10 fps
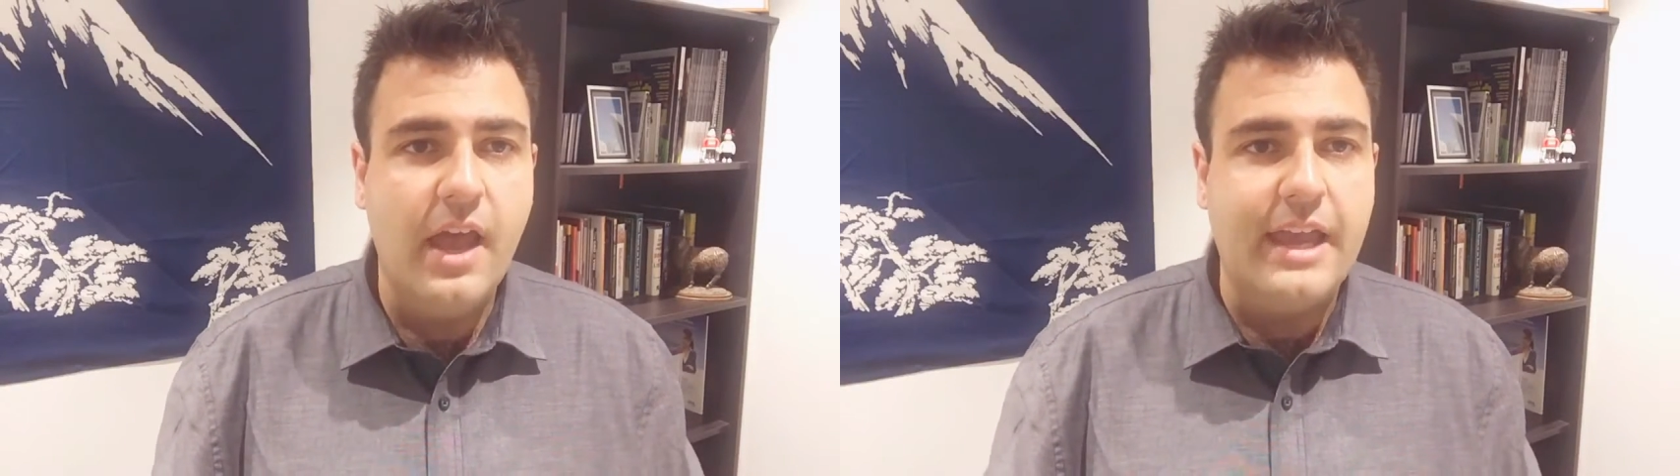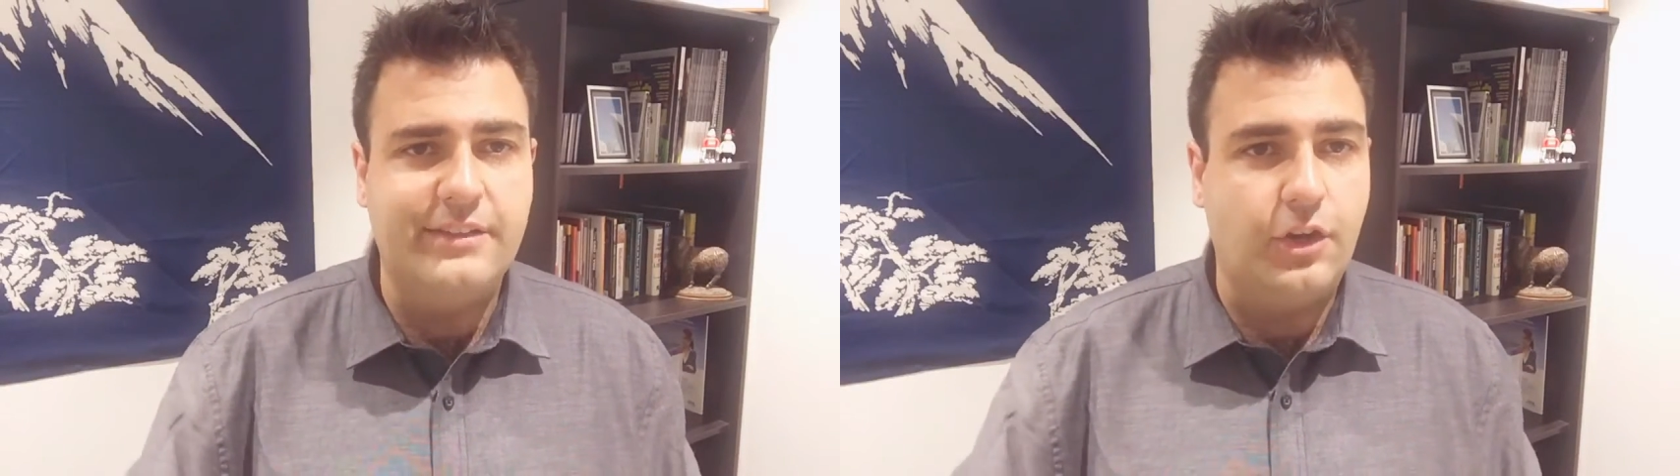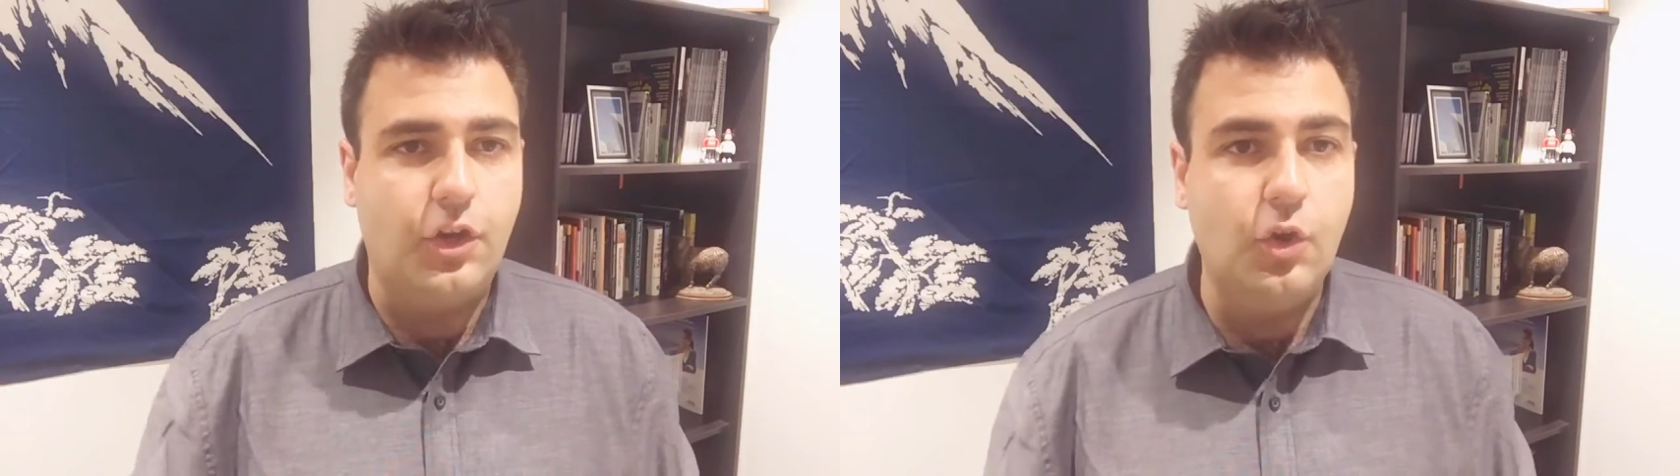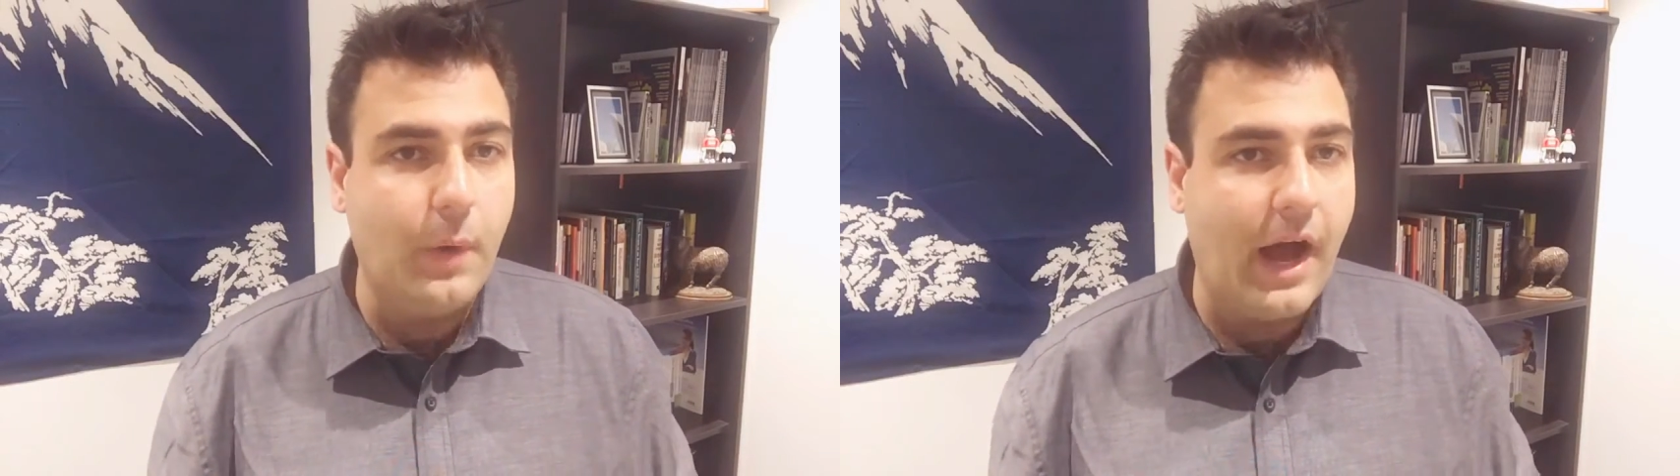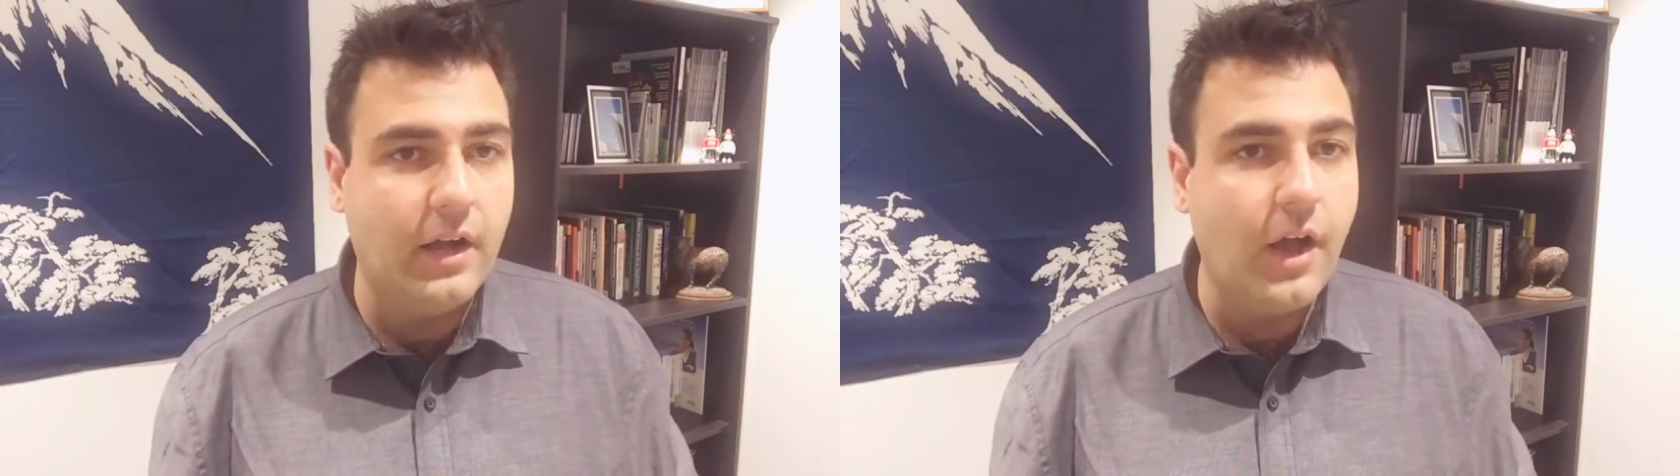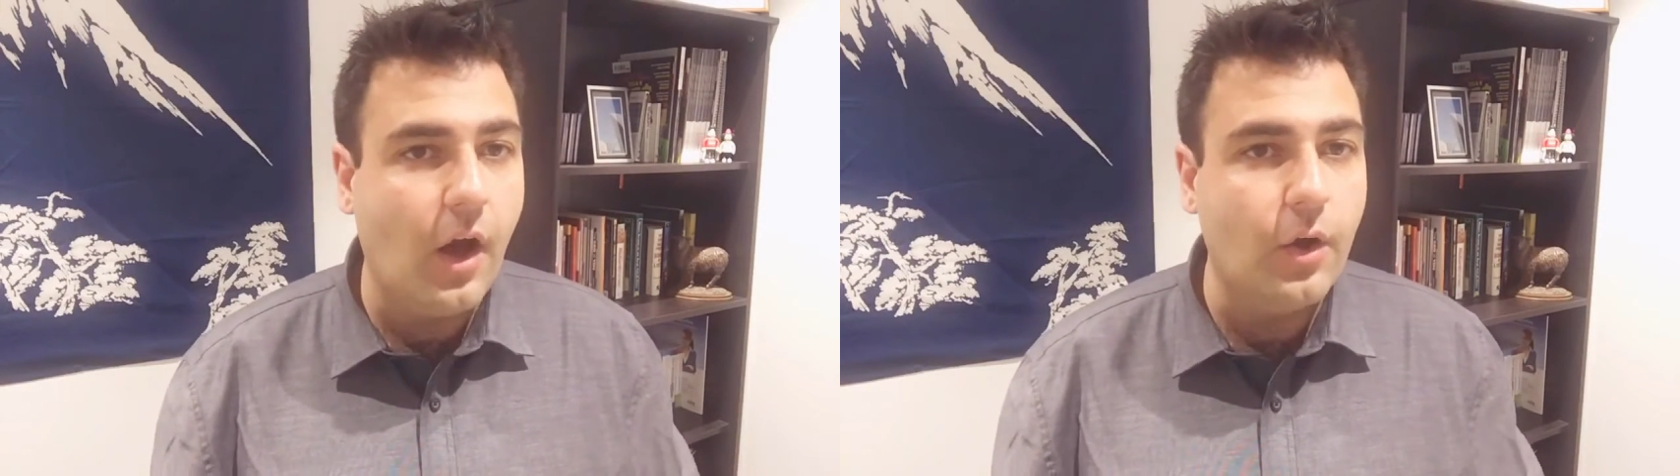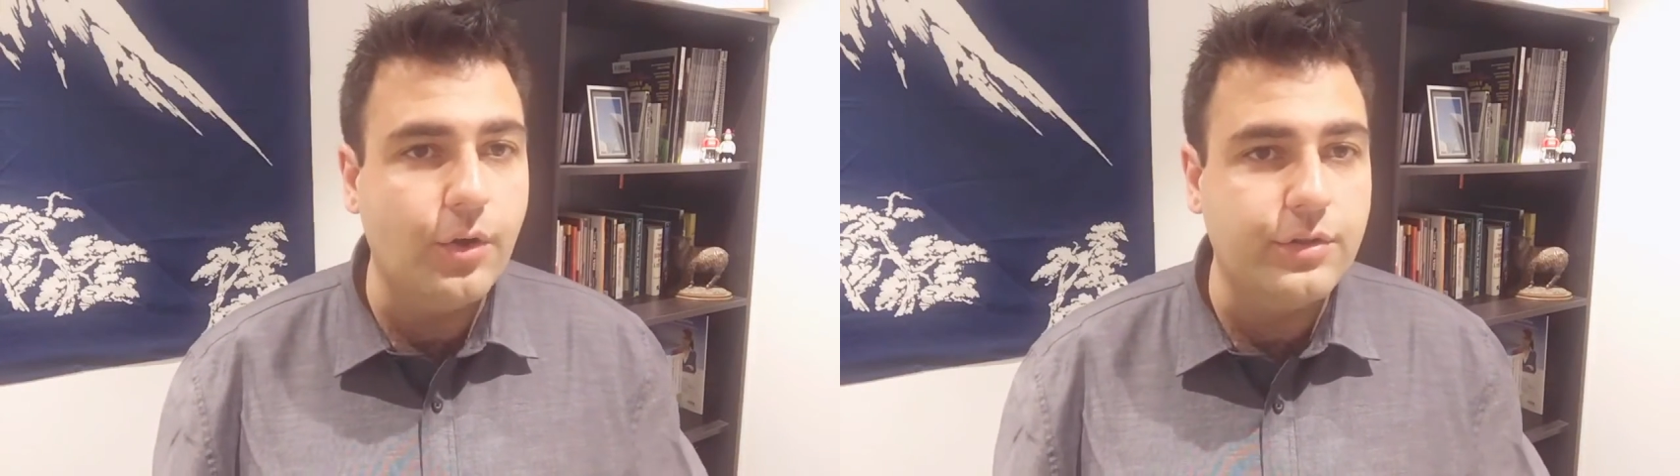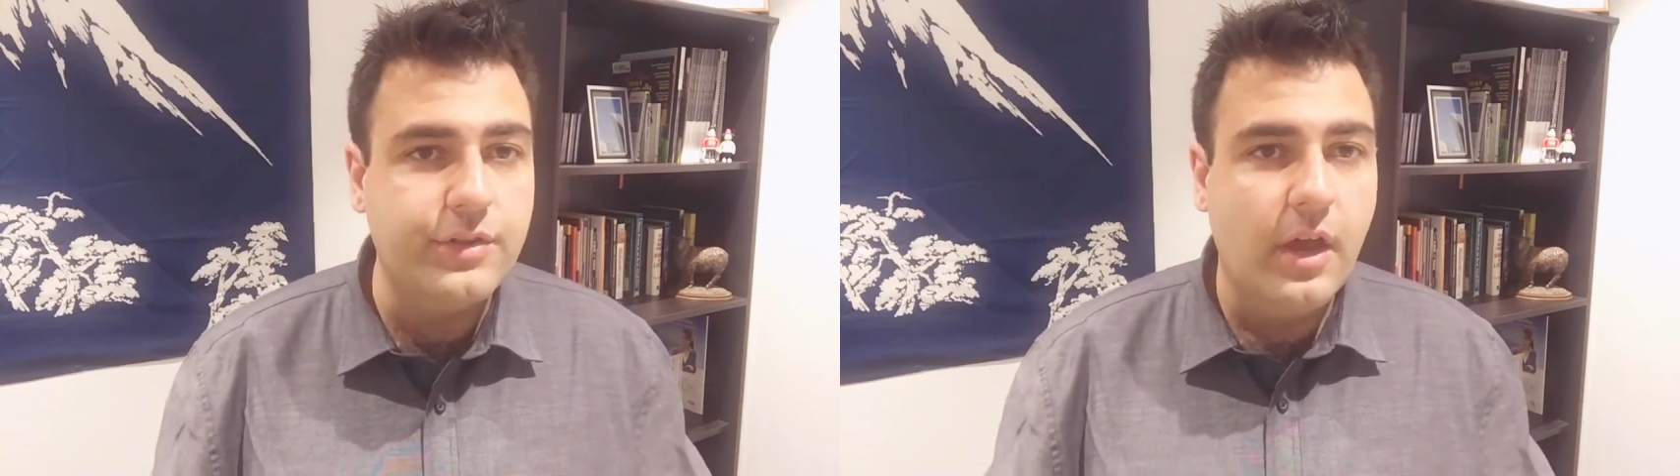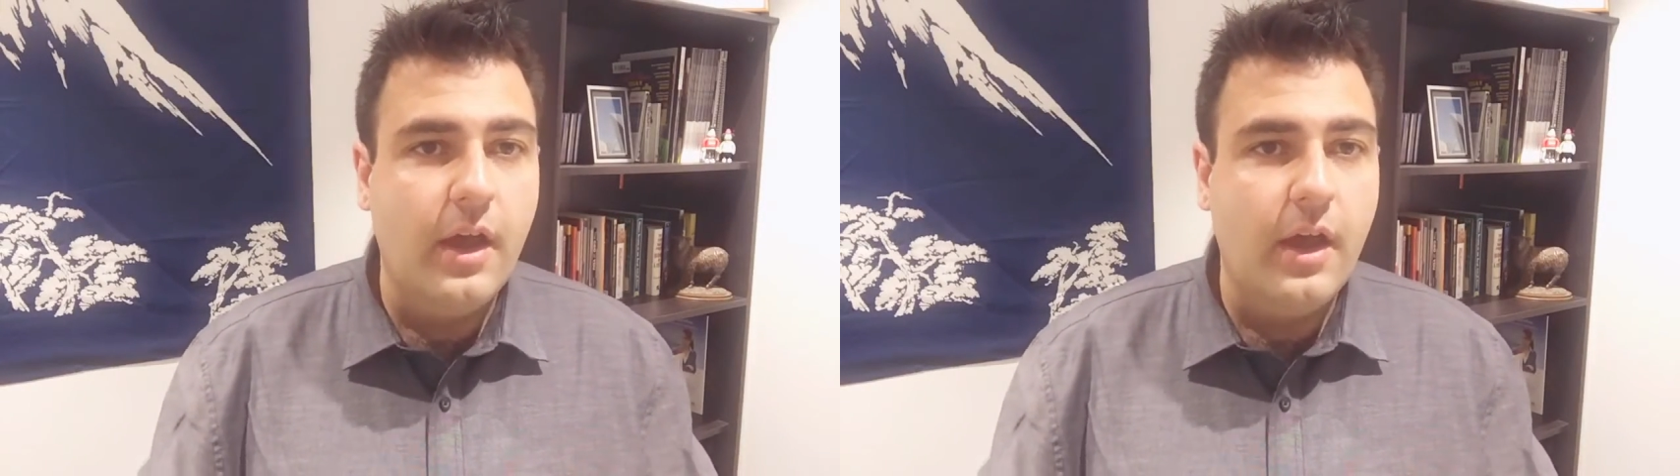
Is it Q R codes?